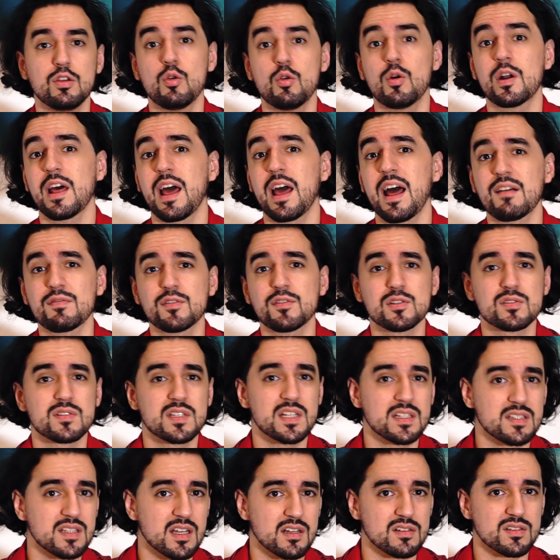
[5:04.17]
want to have those
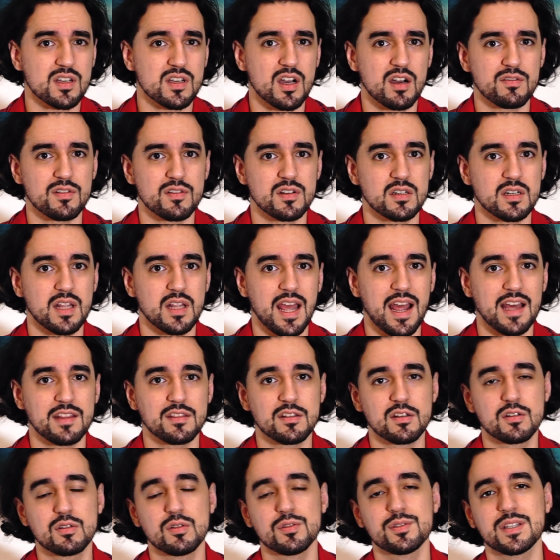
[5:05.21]
details covered. And
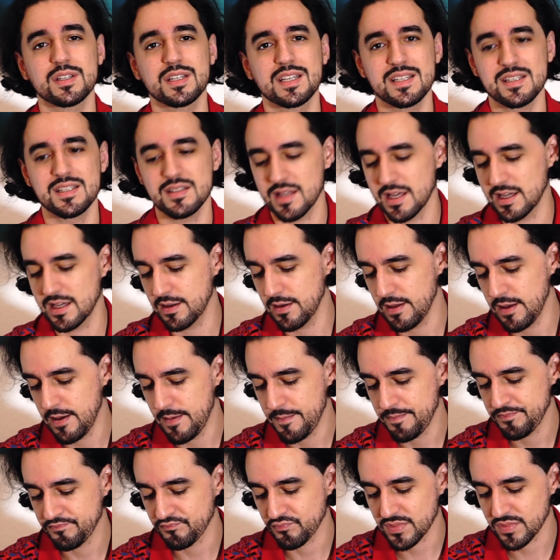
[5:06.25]
the cool thing is that
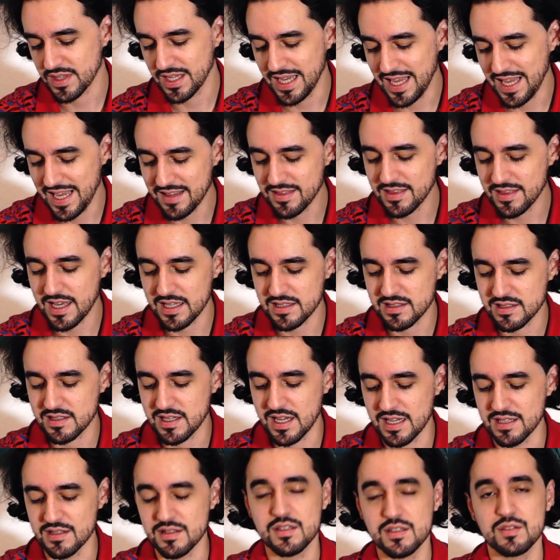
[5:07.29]
in that
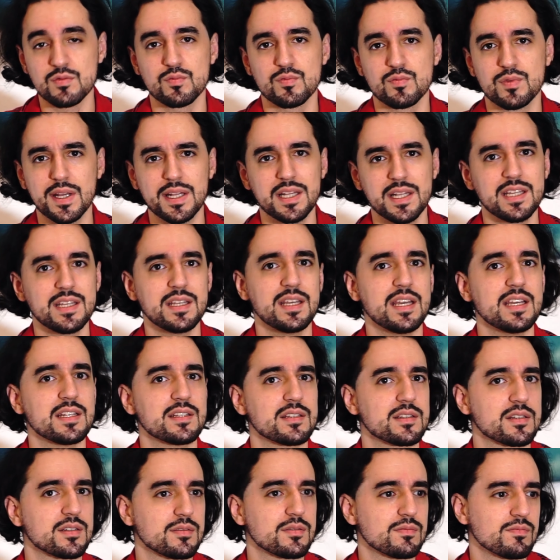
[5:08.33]
sense, really
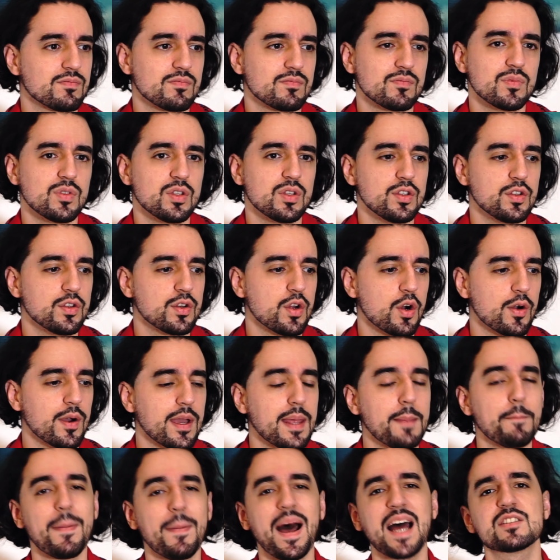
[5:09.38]
it's,
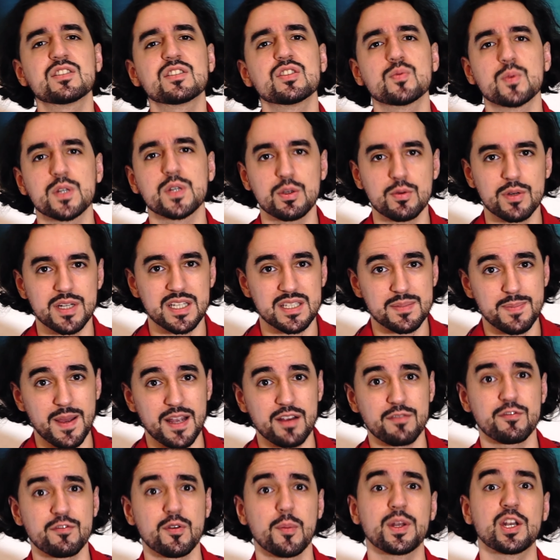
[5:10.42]
it matches what you would
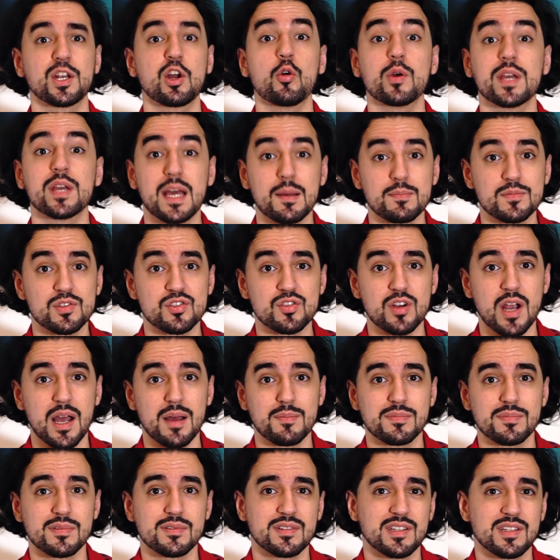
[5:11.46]
expect from an OEM
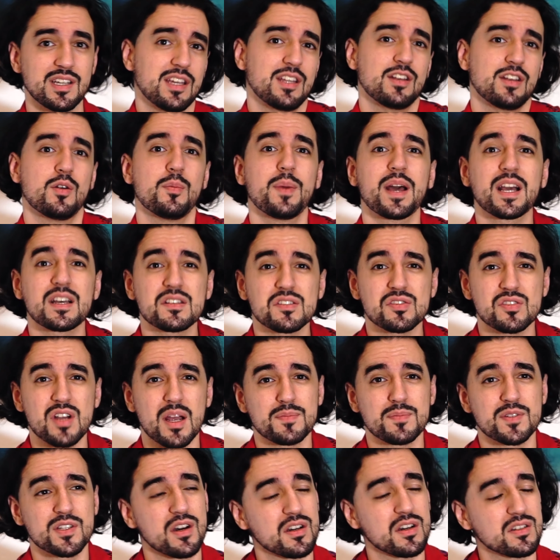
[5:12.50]
strap. And Omega
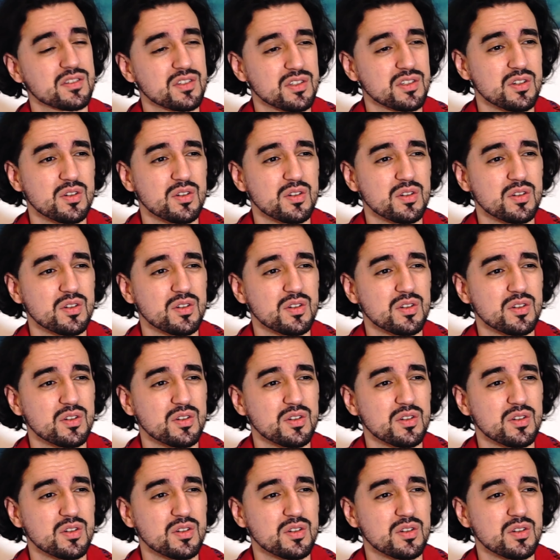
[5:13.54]
straps cost,